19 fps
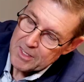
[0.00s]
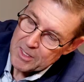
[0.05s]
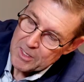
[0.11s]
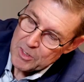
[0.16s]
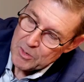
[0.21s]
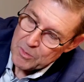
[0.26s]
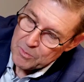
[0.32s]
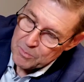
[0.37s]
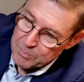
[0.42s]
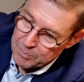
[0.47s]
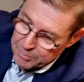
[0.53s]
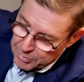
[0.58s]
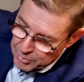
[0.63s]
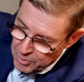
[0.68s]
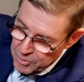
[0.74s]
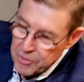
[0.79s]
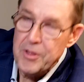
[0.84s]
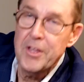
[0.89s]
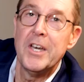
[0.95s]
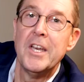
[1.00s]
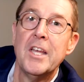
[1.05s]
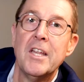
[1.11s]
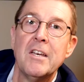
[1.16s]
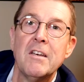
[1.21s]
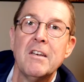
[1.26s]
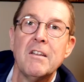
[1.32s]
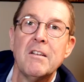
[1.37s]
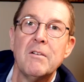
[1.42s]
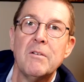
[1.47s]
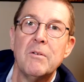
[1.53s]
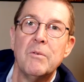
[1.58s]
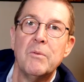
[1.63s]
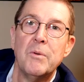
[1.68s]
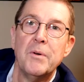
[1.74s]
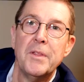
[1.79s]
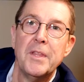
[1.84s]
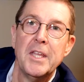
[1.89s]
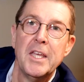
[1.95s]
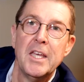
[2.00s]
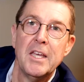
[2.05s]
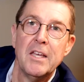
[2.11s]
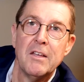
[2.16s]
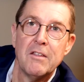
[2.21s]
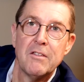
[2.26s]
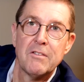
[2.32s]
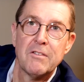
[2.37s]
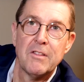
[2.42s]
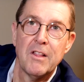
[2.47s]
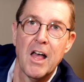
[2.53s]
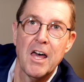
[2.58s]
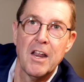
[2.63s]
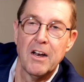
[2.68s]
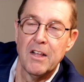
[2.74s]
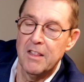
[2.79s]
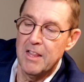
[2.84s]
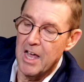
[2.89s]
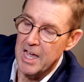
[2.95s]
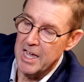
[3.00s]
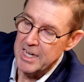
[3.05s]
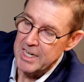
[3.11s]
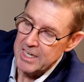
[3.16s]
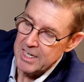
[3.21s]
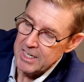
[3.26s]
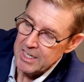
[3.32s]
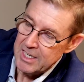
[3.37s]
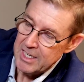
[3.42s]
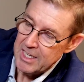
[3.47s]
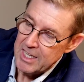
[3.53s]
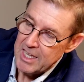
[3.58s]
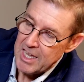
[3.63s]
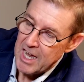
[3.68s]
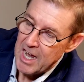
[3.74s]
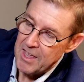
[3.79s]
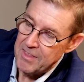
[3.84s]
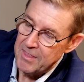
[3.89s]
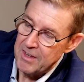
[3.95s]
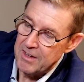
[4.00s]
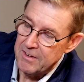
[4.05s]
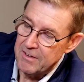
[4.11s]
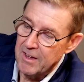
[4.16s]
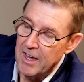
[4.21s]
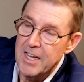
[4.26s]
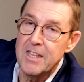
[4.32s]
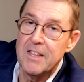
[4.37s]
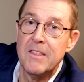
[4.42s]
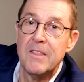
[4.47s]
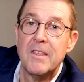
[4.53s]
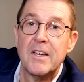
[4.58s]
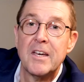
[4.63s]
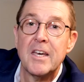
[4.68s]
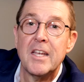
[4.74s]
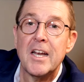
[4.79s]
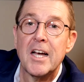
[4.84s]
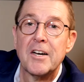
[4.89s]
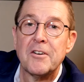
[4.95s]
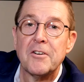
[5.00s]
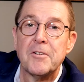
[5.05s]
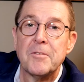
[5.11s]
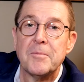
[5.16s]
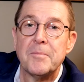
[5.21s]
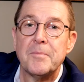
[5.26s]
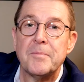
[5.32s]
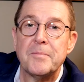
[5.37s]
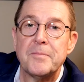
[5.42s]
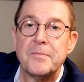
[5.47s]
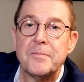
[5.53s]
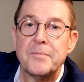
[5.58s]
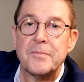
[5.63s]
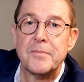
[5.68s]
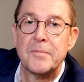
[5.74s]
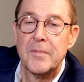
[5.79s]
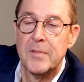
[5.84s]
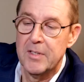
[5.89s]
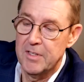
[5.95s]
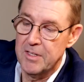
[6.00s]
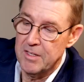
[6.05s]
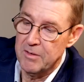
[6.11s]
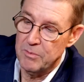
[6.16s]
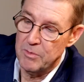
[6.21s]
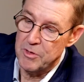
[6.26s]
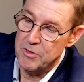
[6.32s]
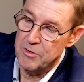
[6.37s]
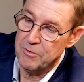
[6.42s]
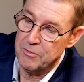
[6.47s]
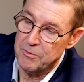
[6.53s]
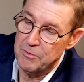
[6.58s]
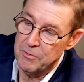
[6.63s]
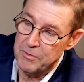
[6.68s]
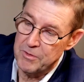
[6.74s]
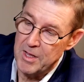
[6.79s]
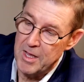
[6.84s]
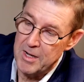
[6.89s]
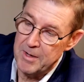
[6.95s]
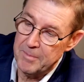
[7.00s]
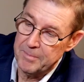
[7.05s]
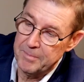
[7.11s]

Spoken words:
you push it in with the slot aligned, and then tighten the connector, which screws on.